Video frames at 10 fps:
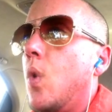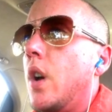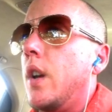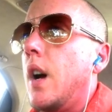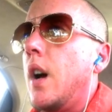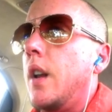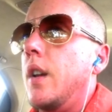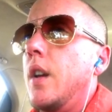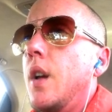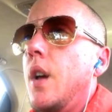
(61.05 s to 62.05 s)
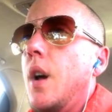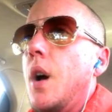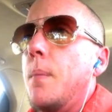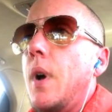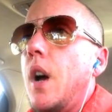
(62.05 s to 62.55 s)
whatnot
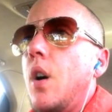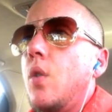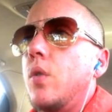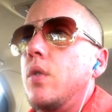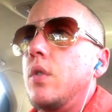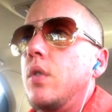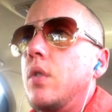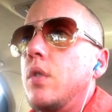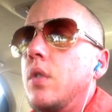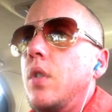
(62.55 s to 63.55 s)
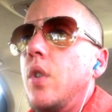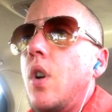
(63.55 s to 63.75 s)
about, you